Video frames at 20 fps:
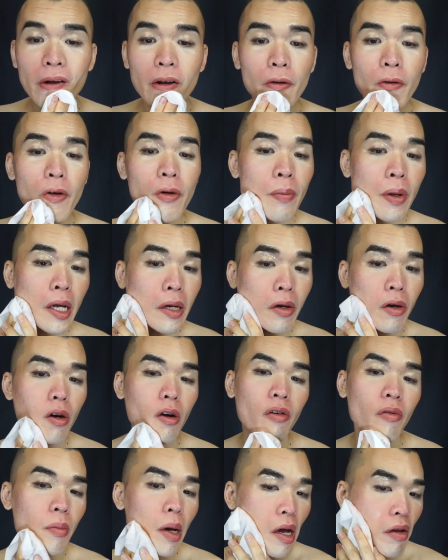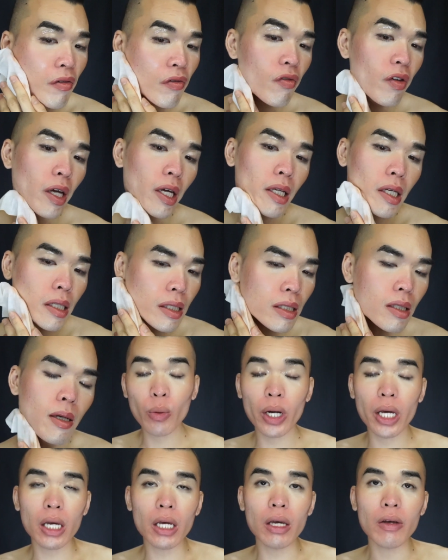the remainder of my face.
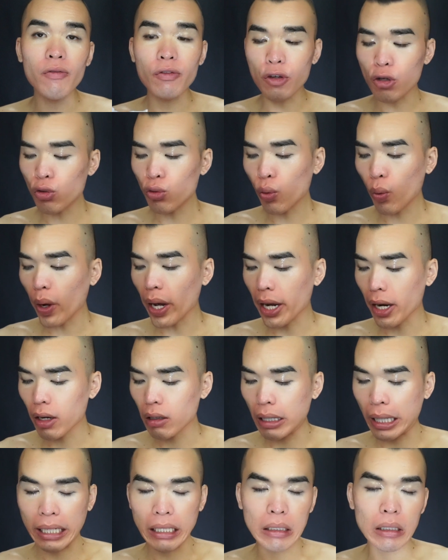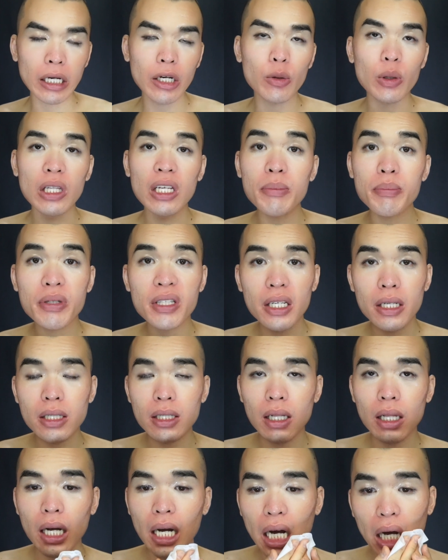If you wear like liquid
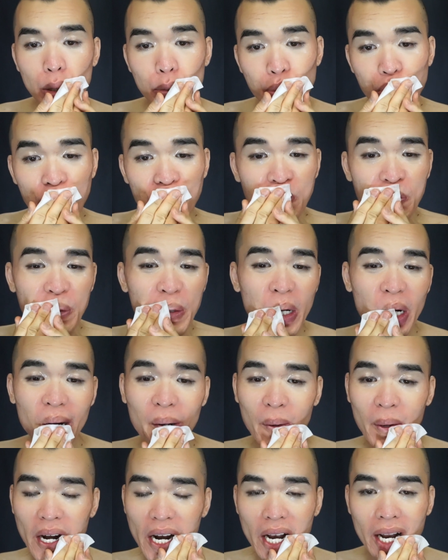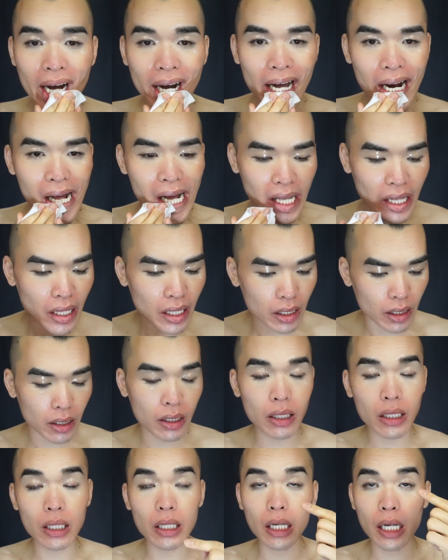lipsticks a lot or whatnot, I think
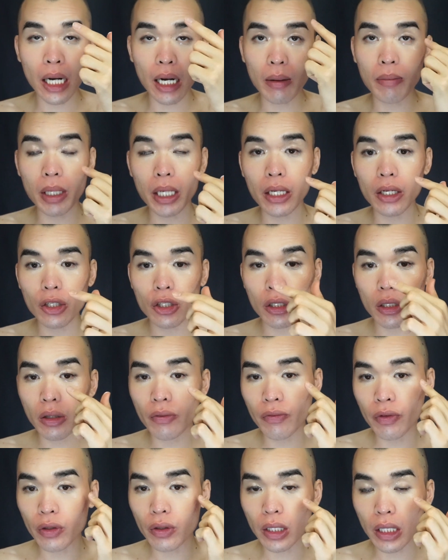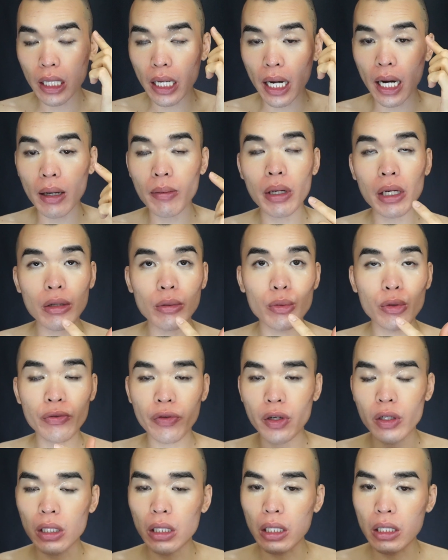the combination of using the eye makeup
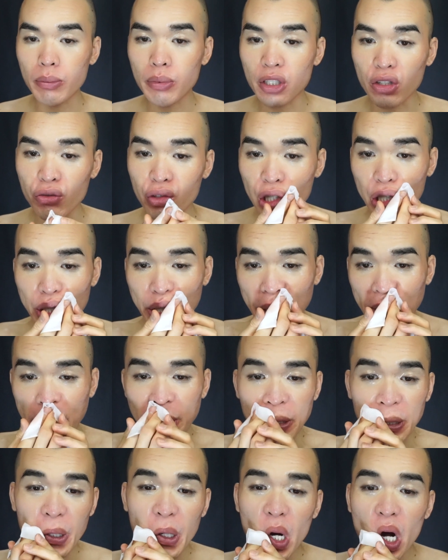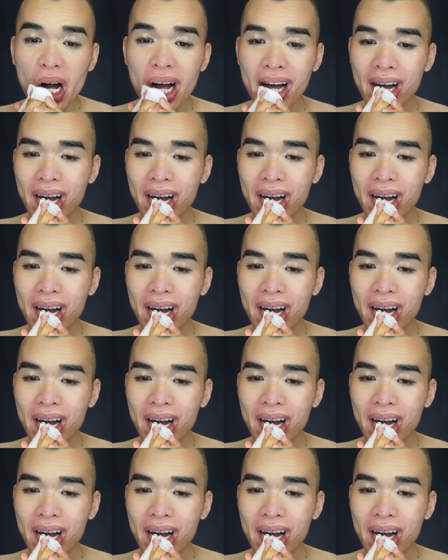remover on the lips is really good too.